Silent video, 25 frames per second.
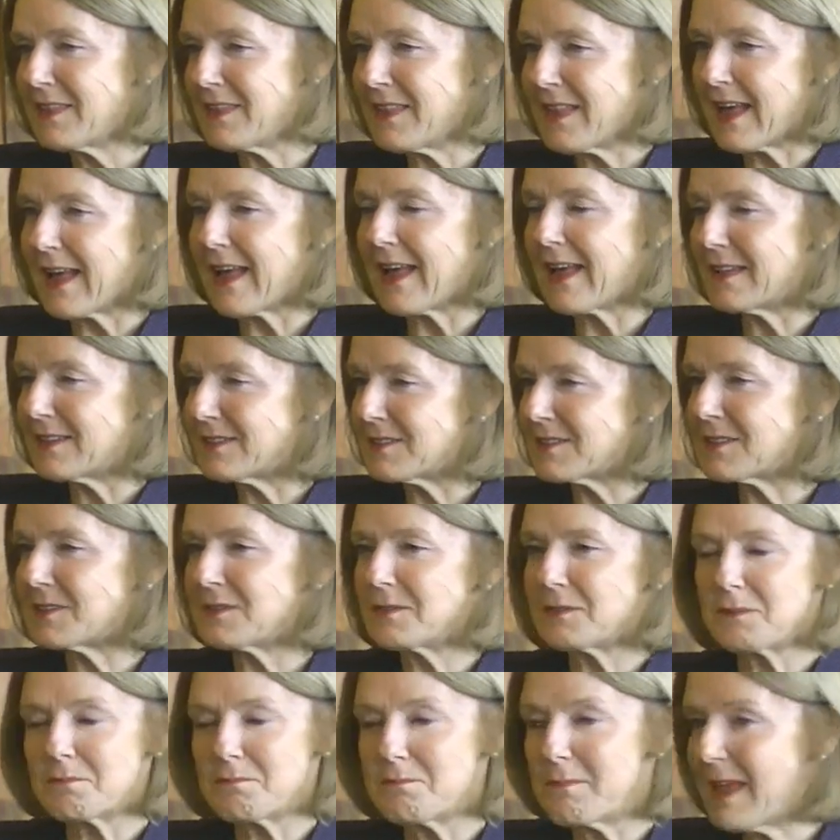that
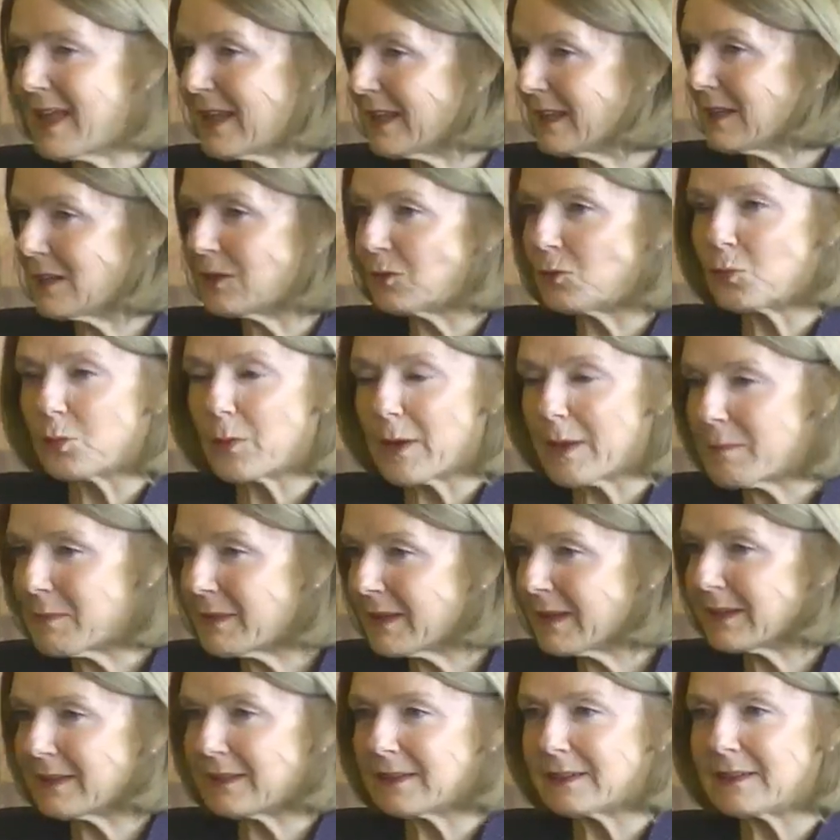men and
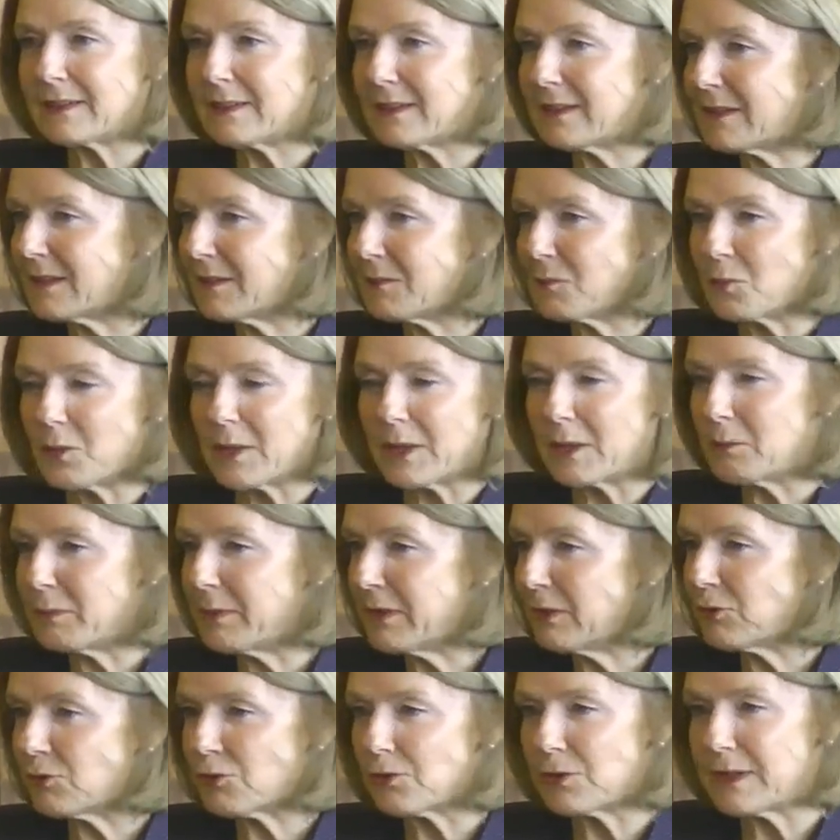women will
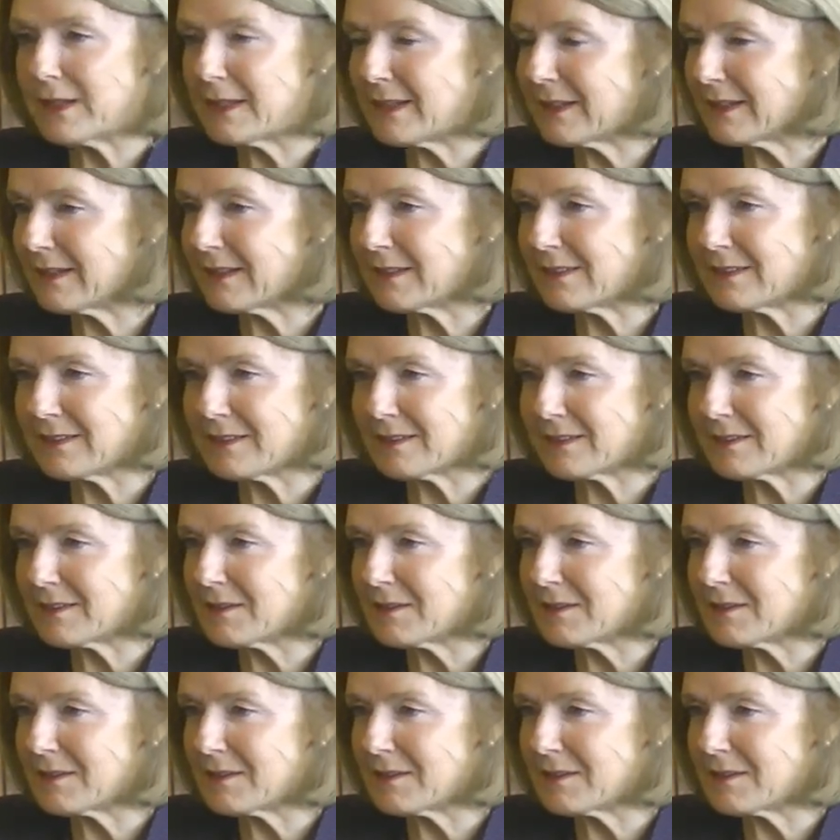be treated.